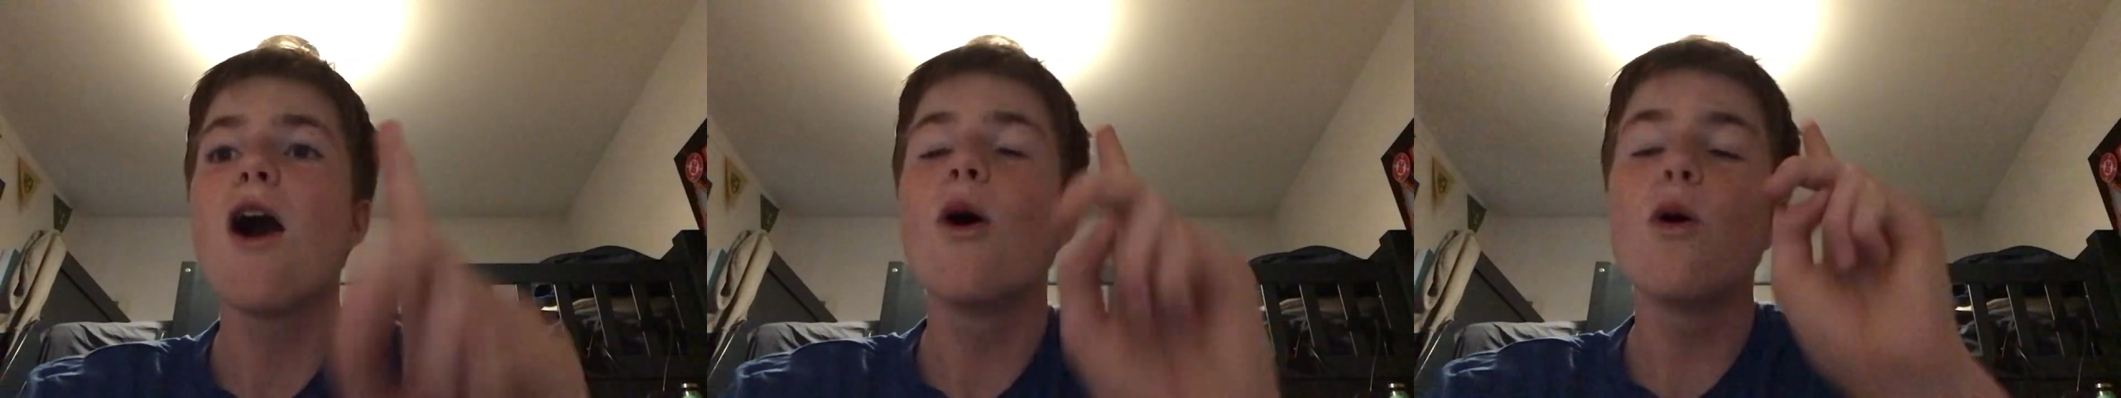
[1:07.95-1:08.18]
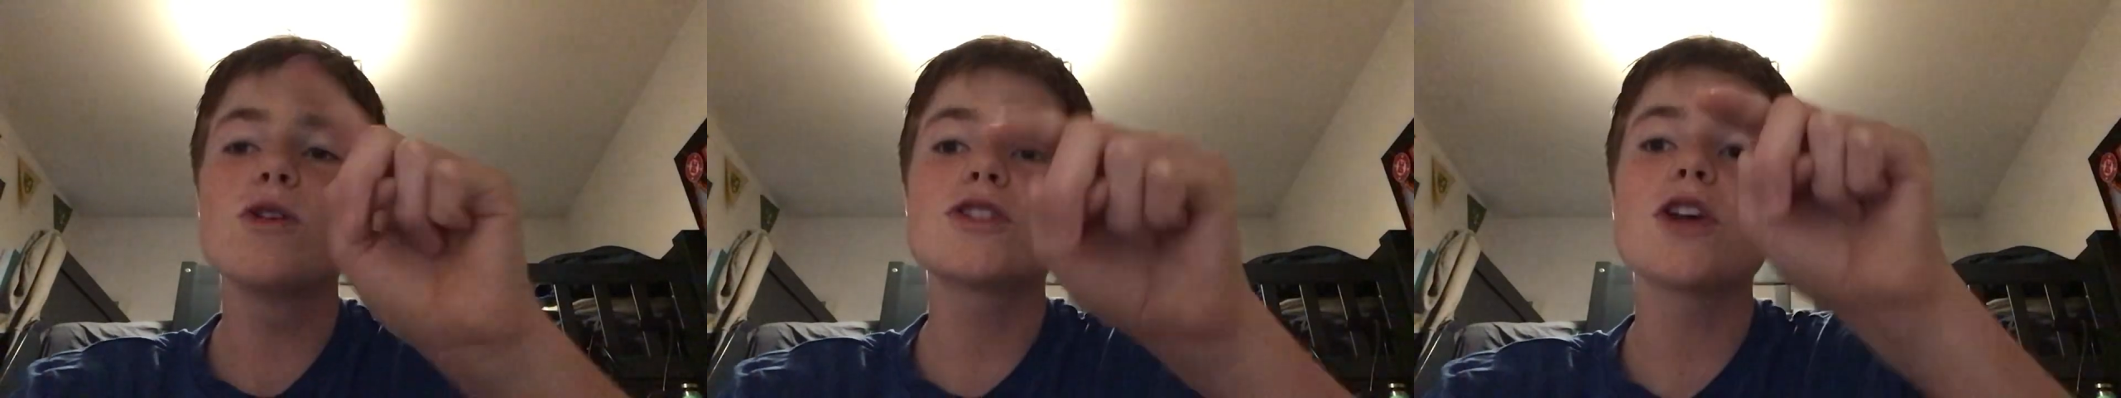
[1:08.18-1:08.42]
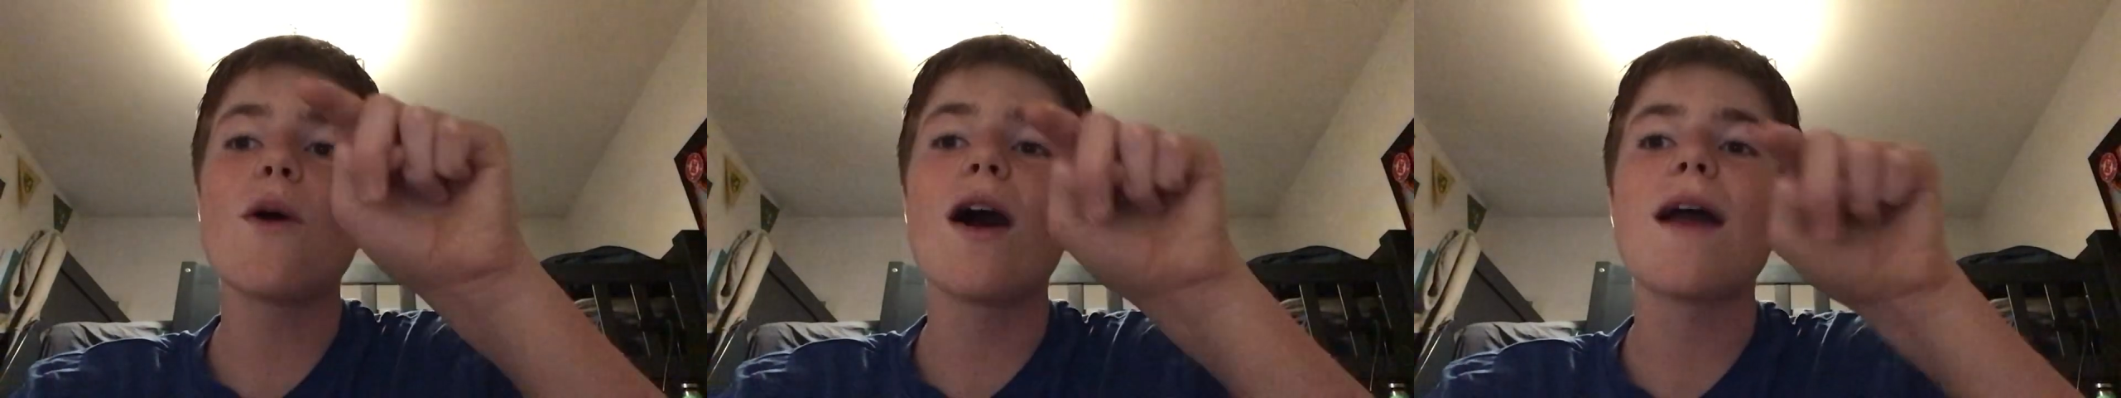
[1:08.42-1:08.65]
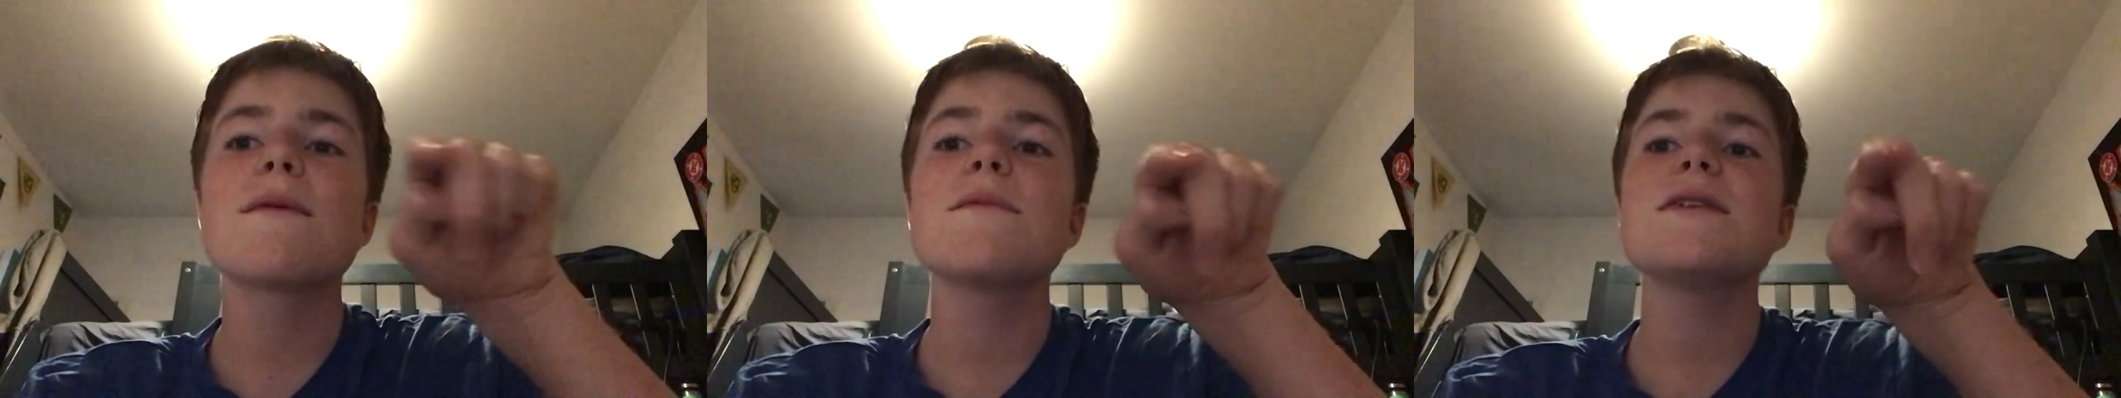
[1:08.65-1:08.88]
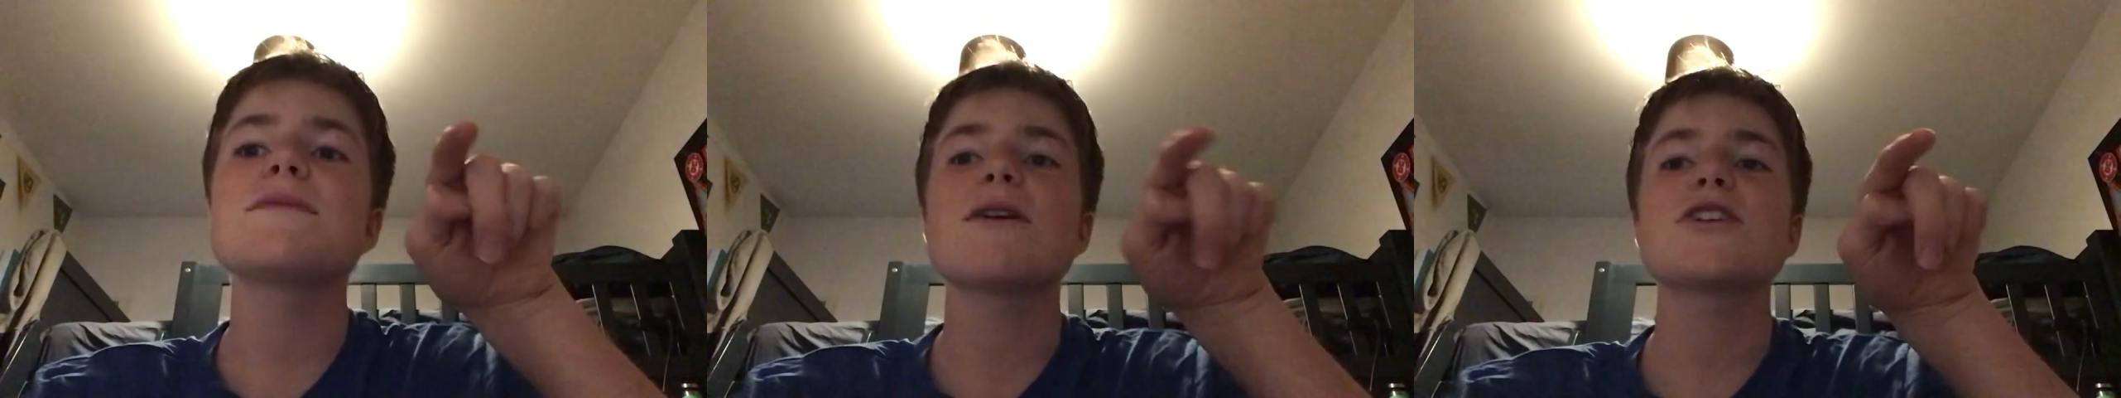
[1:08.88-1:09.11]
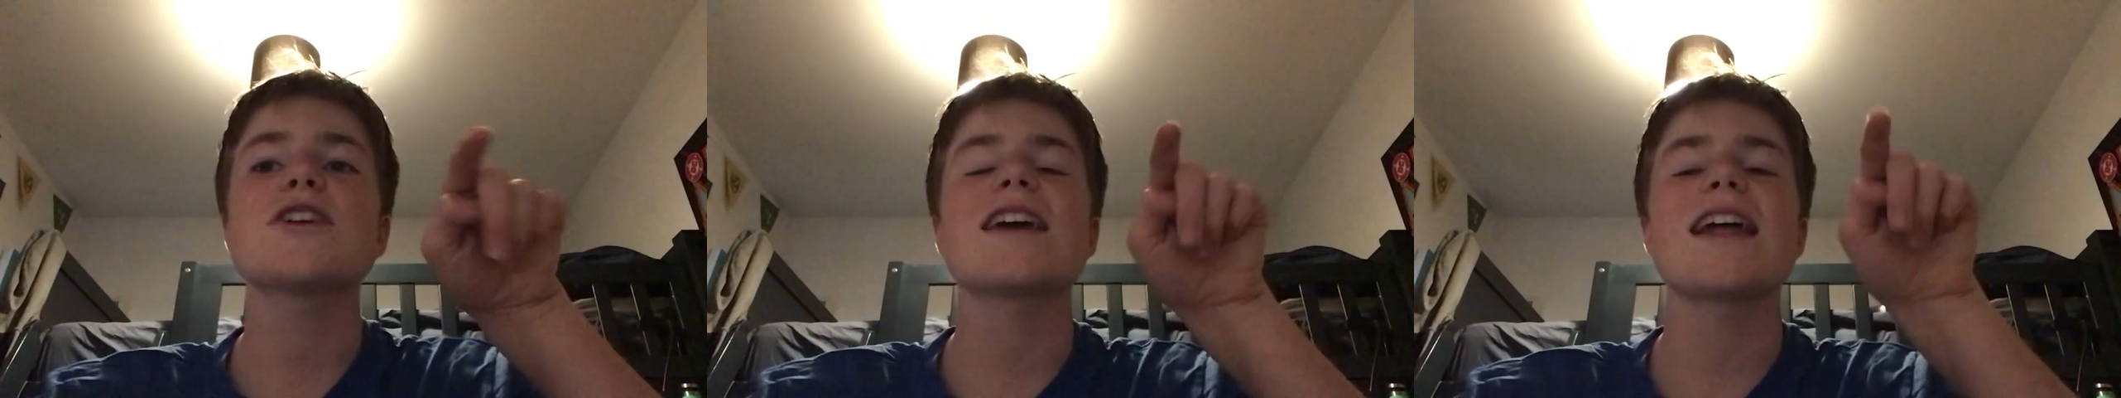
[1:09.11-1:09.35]
also, I'm going to be
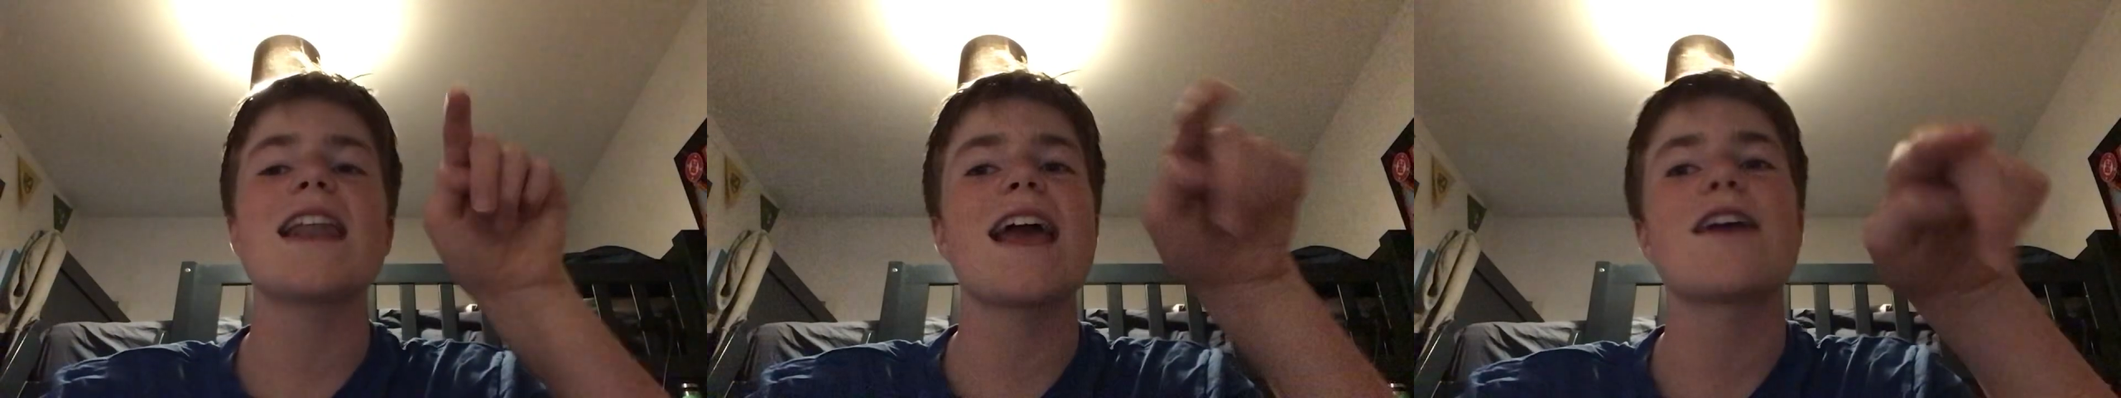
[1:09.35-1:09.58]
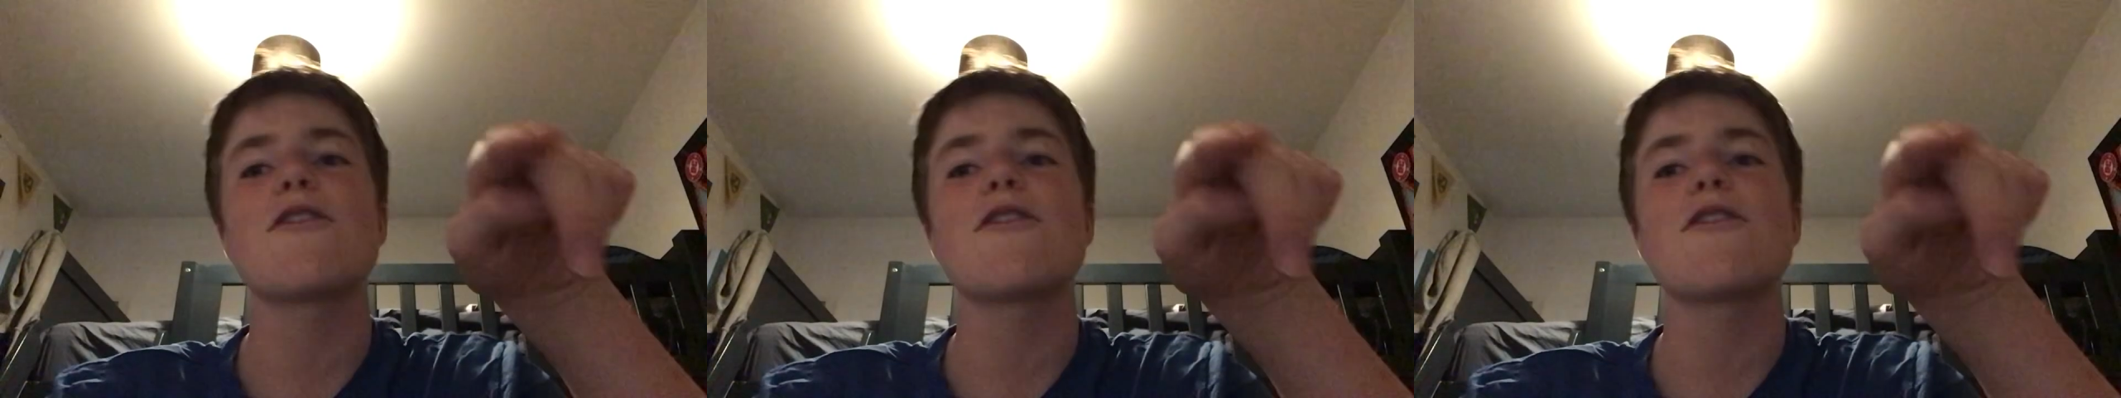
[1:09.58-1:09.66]
smashing an egg